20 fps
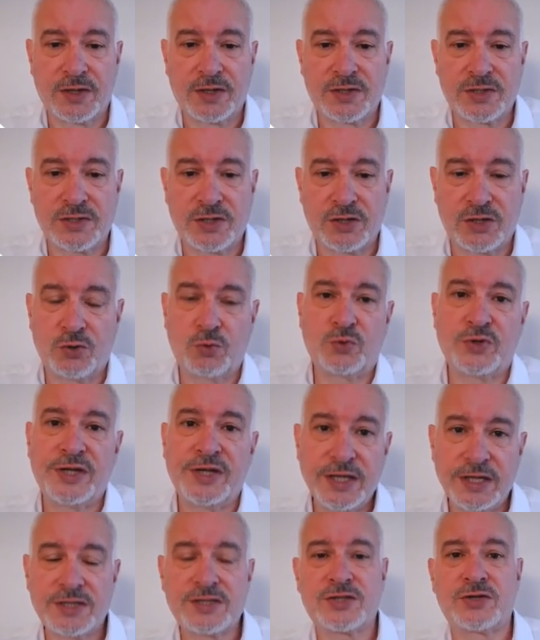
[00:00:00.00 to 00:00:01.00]
So you'll
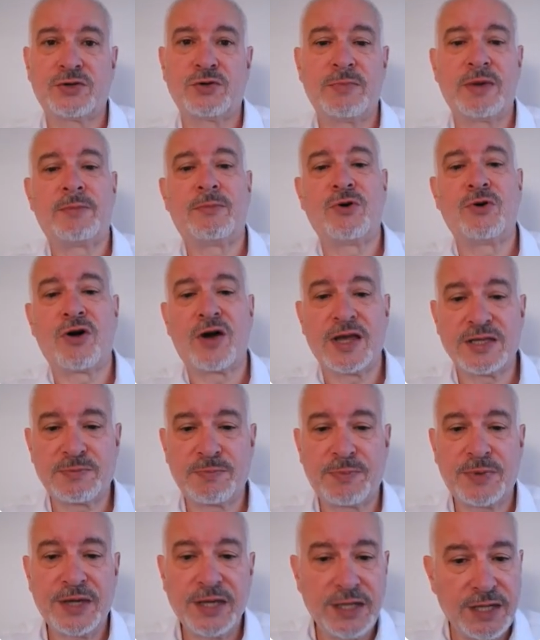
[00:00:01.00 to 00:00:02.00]
need to memorize
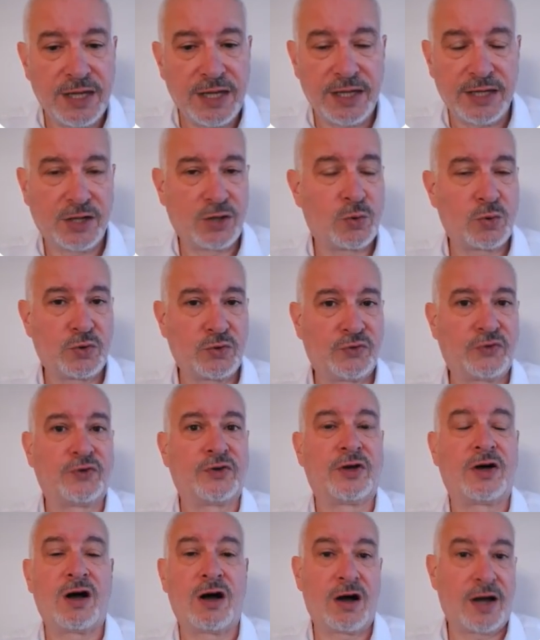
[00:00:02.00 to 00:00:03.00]
P equals
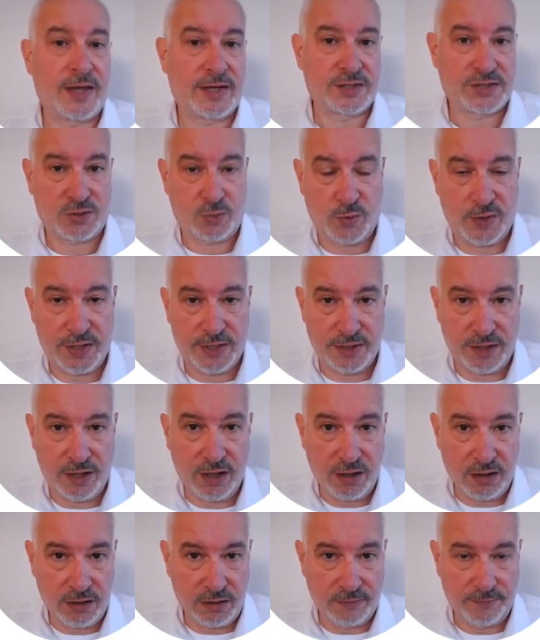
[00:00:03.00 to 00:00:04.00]
I squared
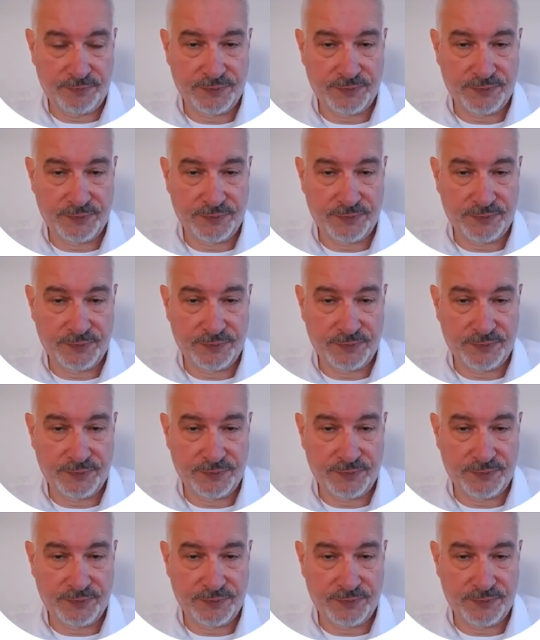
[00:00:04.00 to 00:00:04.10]
R,